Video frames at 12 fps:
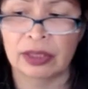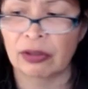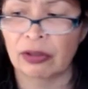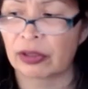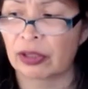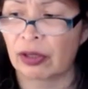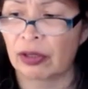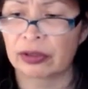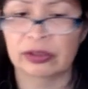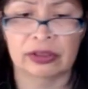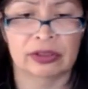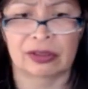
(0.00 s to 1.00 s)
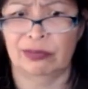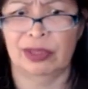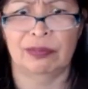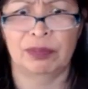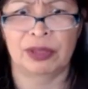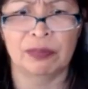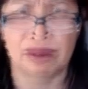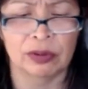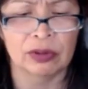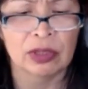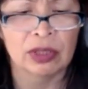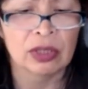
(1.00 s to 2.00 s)
archaeologists and many
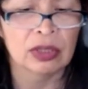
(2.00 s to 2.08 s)
people